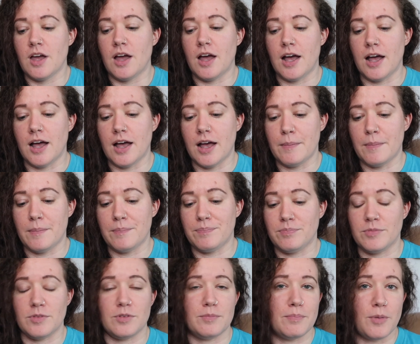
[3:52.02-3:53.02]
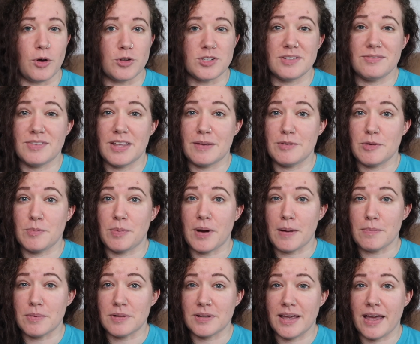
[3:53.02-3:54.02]
Most of them you
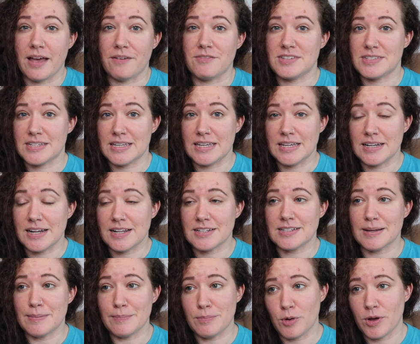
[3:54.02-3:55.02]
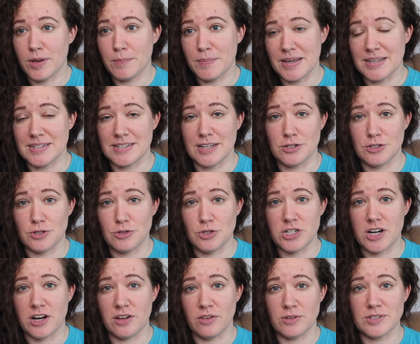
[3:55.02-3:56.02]
probably have seen at some point because I do
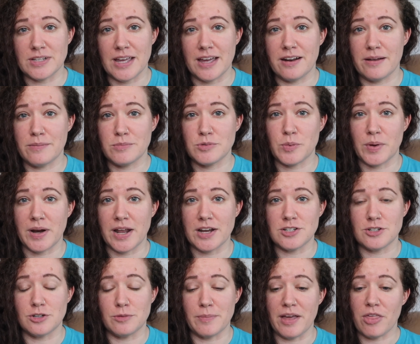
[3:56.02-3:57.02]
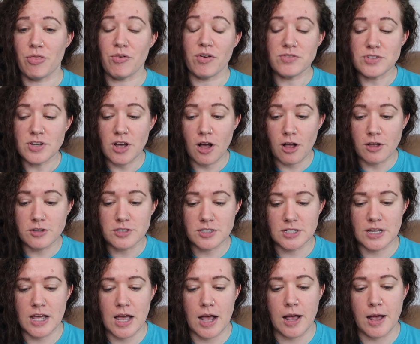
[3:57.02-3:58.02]
share those items when I do my thrift
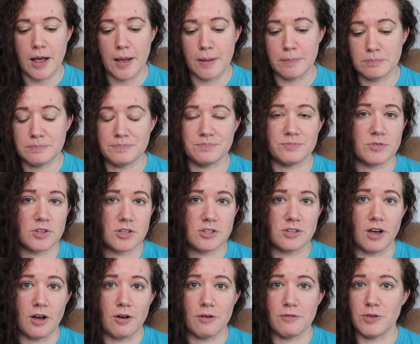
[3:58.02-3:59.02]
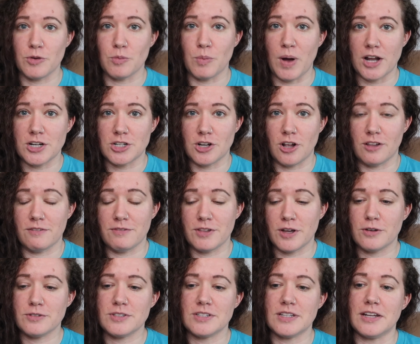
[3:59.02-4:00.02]
hauls. So if you watch all of
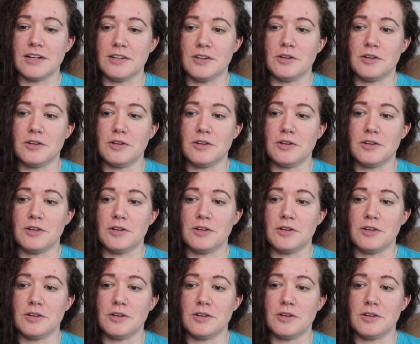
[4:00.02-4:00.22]
those, then